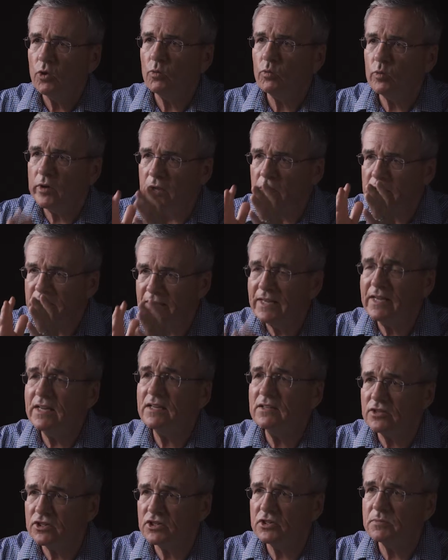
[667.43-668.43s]
We
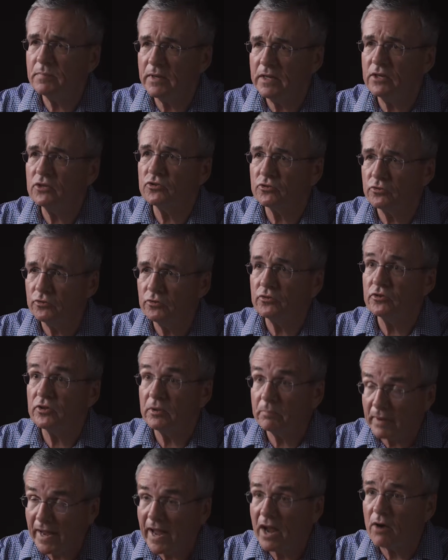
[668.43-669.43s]
need to speak truth
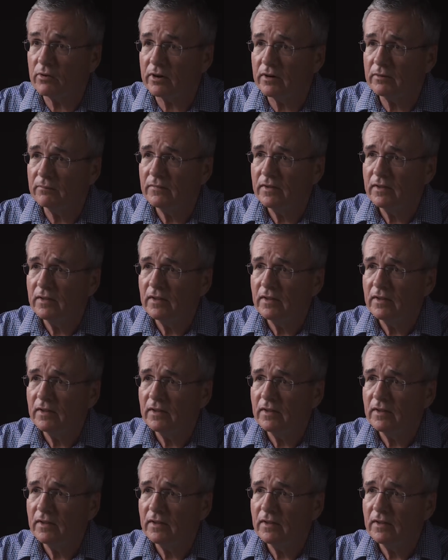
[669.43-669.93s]
to power.